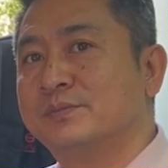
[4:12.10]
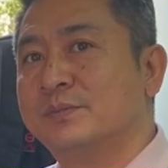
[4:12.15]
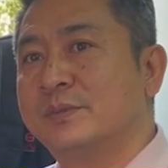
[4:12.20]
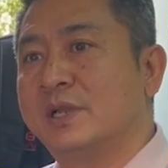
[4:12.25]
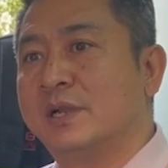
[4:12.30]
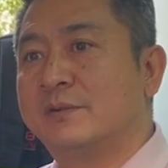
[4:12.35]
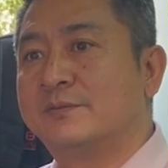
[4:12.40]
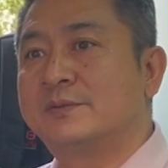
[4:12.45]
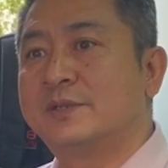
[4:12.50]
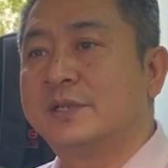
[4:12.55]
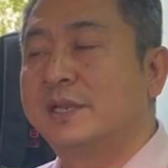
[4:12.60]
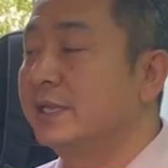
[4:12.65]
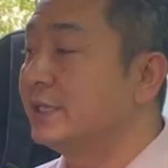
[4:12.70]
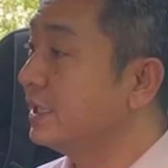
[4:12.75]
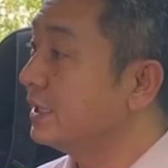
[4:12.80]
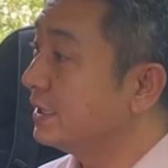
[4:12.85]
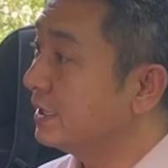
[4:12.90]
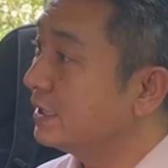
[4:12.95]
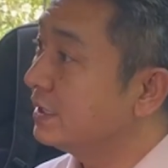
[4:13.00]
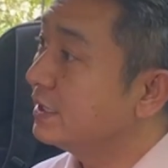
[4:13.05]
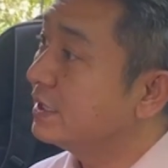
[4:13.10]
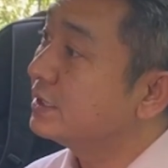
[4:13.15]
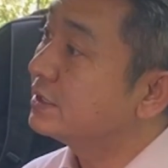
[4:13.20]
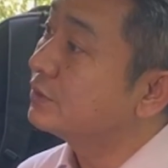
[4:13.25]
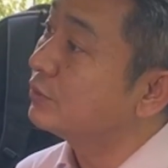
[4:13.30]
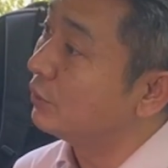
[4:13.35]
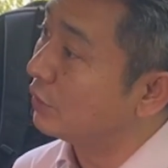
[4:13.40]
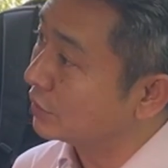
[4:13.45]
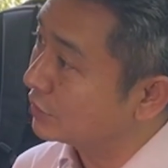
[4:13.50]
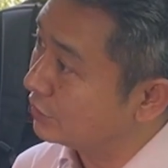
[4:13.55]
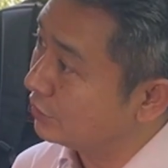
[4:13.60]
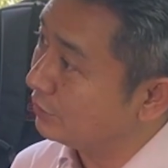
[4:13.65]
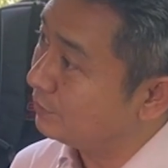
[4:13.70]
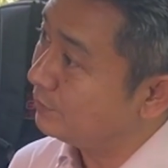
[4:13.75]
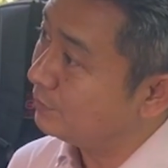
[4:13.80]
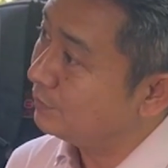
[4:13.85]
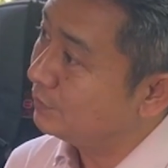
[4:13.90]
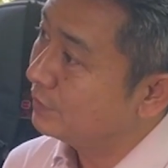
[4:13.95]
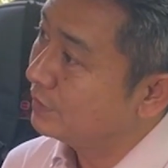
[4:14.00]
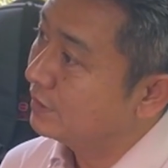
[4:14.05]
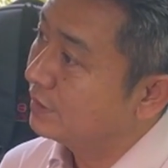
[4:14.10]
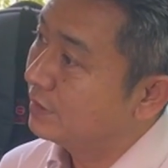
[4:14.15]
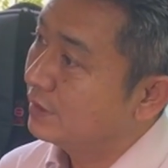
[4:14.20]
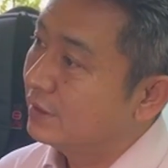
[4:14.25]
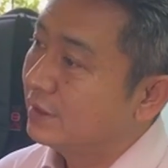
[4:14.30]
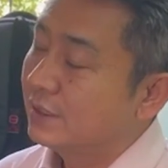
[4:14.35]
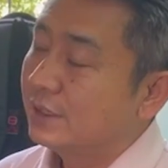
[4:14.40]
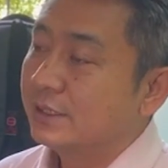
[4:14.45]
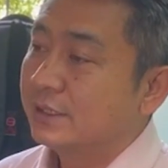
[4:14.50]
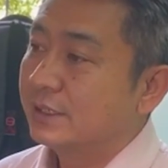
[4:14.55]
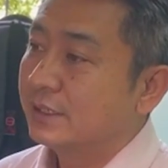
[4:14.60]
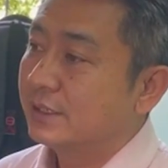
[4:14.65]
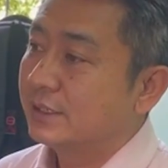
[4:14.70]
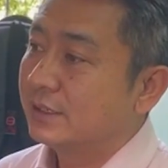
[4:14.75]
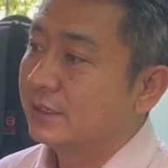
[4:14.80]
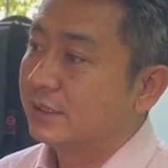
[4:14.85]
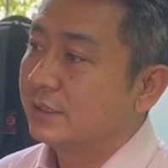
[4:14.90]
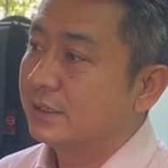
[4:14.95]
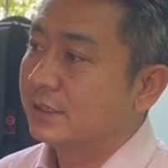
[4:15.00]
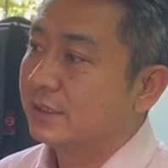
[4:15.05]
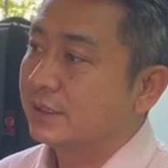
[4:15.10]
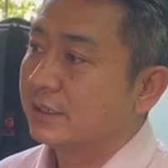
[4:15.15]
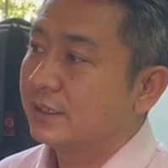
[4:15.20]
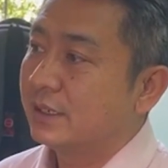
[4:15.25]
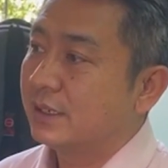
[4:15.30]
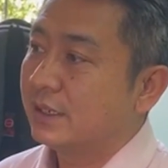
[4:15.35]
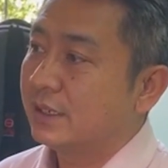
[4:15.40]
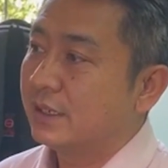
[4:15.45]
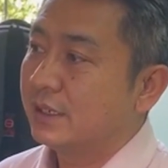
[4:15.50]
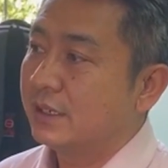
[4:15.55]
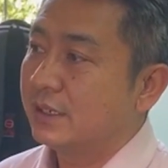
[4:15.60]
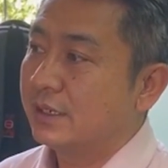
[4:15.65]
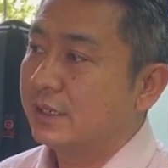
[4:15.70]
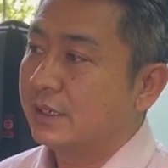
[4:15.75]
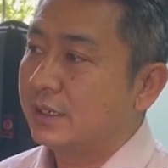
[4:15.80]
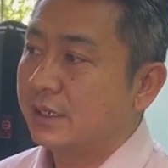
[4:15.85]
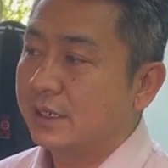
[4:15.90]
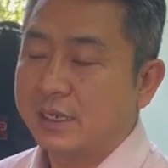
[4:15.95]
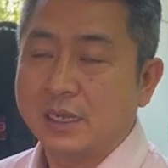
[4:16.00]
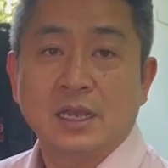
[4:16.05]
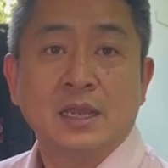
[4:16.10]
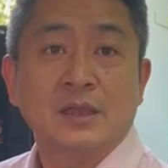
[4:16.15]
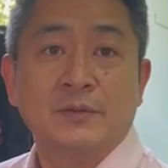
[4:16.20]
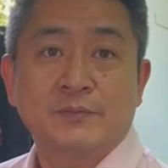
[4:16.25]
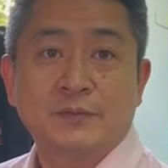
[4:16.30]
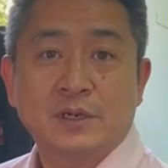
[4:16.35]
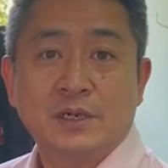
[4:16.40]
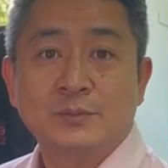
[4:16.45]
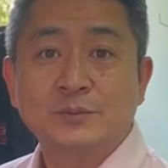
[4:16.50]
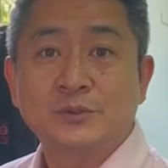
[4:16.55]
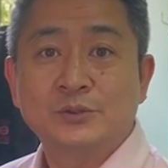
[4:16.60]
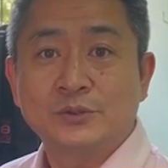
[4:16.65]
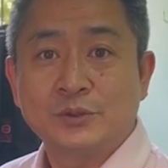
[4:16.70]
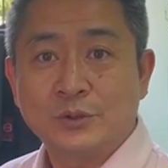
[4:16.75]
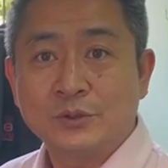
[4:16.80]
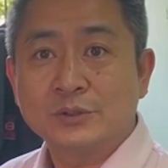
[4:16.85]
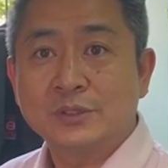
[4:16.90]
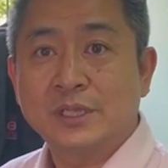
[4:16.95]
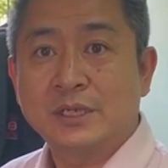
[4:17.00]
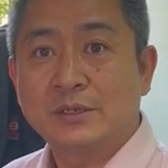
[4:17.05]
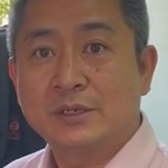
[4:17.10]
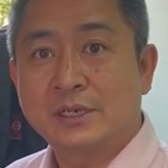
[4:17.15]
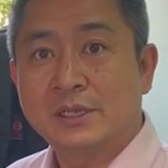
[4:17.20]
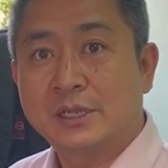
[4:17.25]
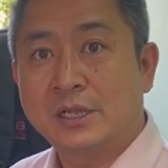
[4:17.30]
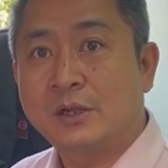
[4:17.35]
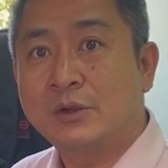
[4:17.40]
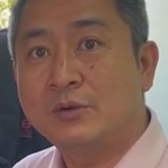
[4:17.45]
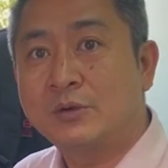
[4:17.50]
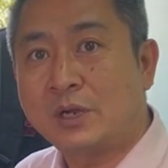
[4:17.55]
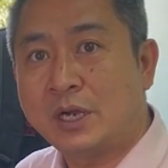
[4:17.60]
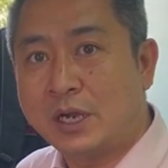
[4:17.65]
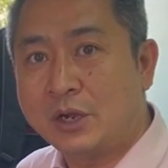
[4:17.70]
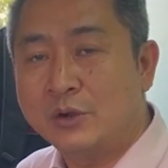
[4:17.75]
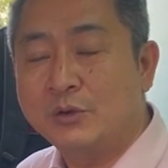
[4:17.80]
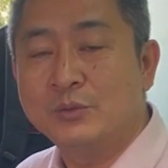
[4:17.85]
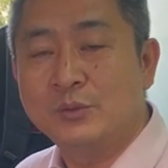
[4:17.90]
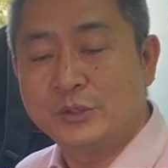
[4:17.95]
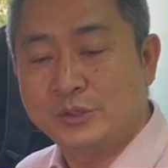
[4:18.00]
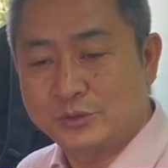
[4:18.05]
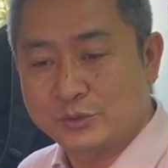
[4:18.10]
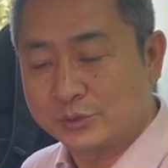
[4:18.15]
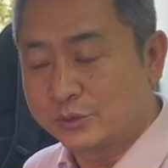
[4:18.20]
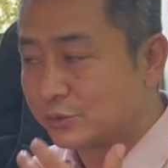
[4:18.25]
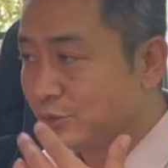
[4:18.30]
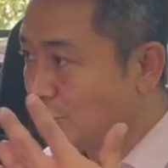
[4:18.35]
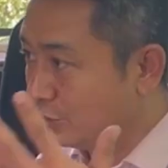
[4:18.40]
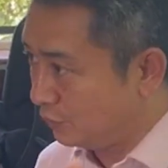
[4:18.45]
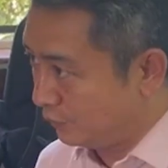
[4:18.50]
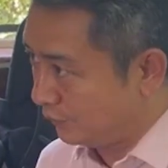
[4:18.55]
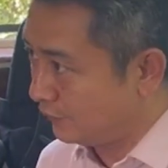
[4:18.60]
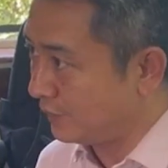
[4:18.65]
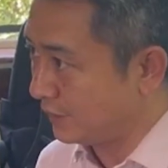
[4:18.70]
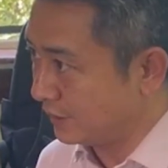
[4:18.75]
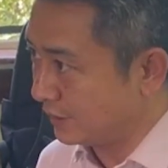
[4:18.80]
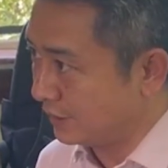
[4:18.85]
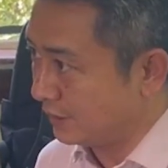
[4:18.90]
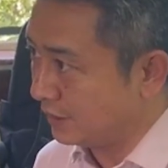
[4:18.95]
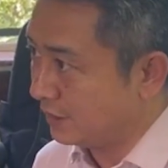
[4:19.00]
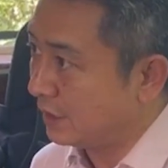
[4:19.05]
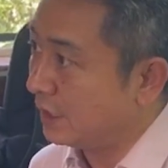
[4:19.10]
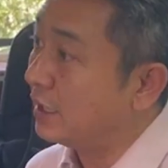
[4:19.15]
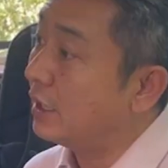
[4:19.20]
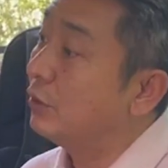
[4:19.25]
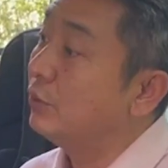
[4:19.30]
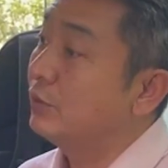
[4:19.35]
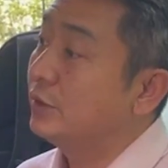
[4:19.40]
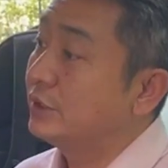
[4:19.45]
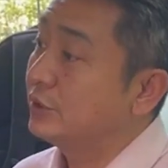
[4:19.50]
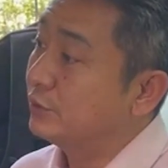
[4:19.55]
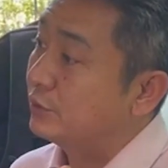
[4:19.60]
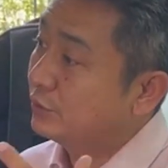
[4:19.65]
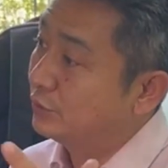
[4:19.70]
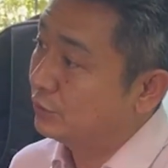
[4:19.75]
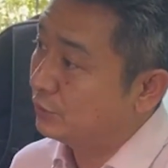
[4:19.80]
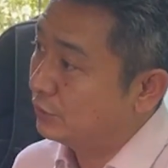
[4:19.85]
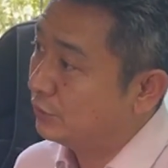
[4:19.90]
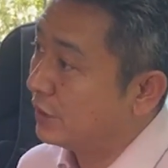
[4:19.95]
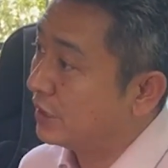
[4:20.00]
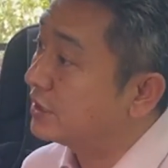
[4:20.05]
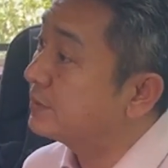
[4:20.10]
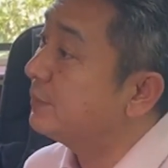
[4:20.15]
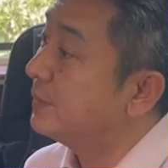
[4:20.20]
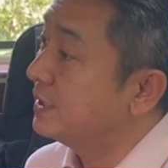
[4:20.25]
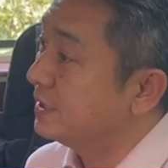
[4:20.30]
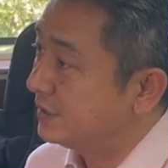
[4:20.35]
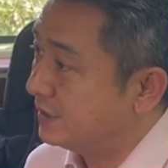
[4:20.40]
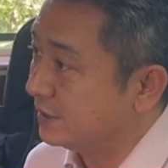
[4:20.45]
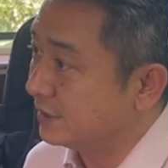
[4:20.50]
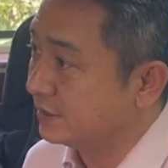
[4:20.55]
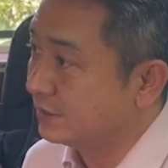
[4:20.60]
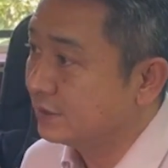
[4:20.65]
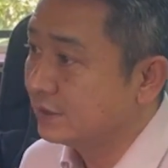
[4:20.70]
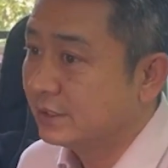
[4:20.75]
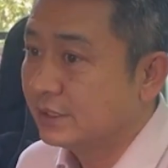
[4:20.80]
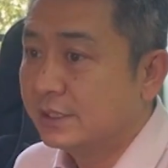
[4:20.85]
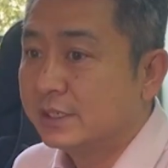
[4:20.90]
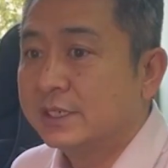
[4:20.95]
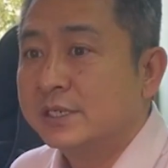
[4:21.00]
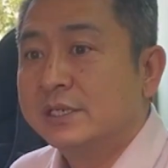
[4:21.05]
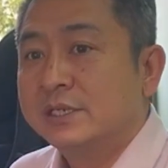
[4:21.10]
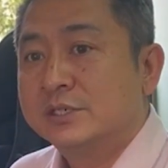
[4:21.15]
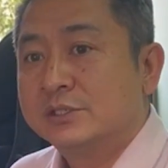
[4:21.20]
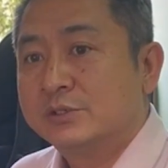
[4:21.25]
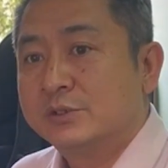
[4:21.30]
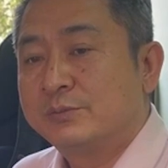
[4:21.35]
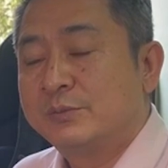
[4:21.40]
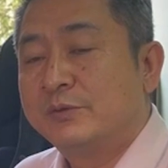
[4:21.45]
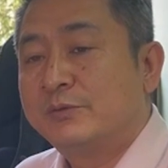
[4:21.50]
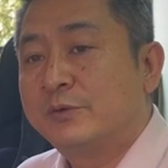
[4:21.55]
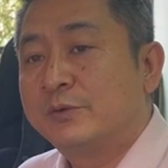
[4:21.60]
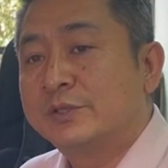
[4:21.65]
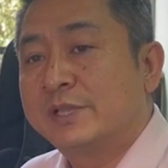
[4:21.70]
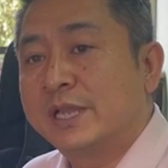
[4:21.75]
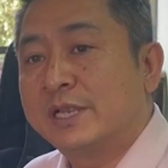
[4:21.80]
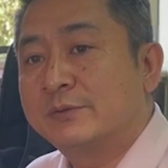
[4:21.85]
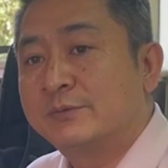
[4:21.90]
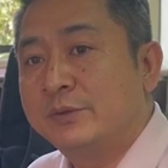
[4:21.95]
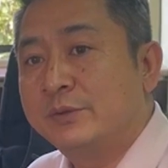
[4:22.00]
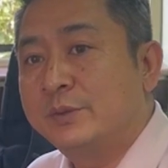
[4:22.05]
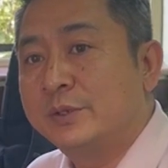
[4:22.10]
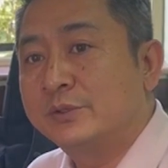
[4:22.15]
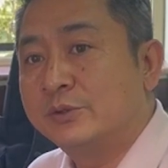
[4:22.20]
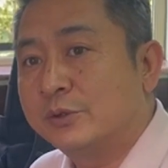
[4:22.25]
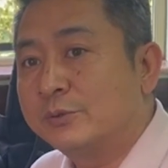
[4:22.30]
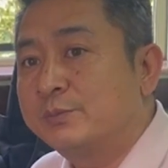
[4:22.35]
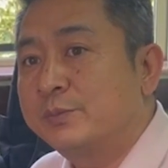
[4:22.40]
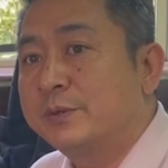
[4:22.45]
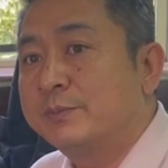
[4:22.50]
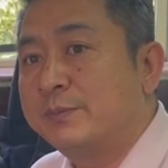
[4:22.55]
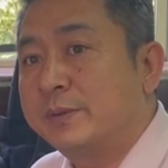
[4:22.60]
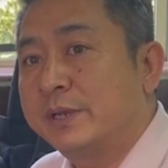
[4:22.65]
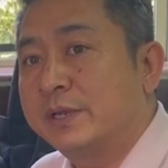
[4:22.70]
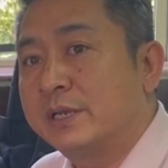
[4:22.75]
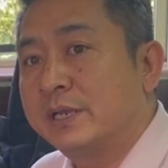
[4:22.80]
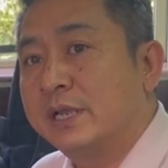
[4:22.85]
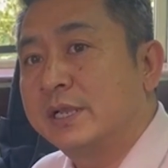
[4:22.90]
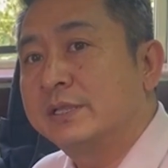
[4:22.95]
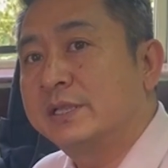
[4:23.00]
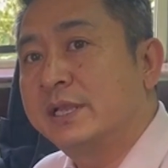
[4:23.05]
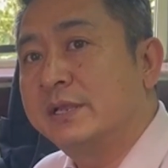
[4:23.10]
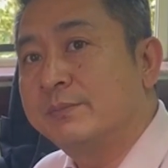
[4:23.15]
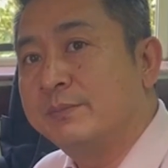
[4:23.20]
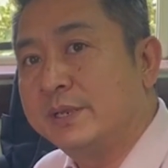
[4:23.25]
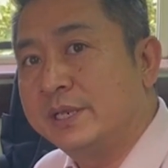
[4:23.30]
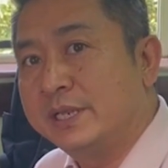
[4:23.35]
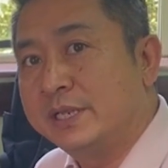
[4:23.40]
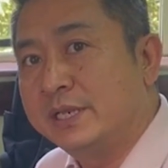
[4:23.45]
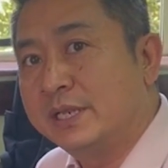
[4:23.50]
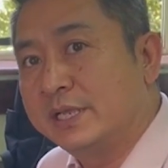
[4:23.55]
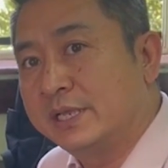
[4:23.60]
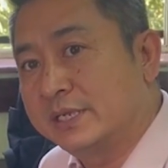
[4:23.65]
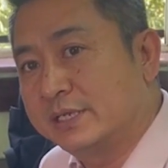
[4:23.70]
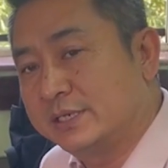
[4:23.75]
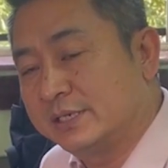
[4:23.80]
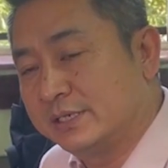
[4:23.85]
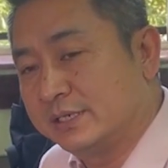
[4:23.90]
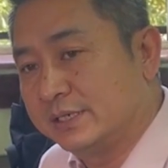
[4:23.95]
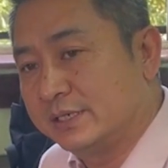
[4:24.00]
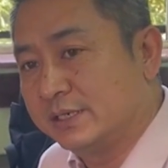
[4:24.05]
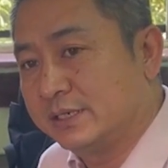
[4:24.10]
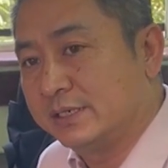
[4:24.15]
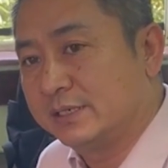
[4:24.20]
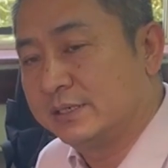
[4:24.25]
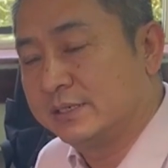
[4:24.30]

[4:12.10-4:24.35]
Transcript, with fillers: after attending this workshop, uh, I have come to know now how we should go further, how we should do expansion so before that, we were not prepared. Like there are many like uh,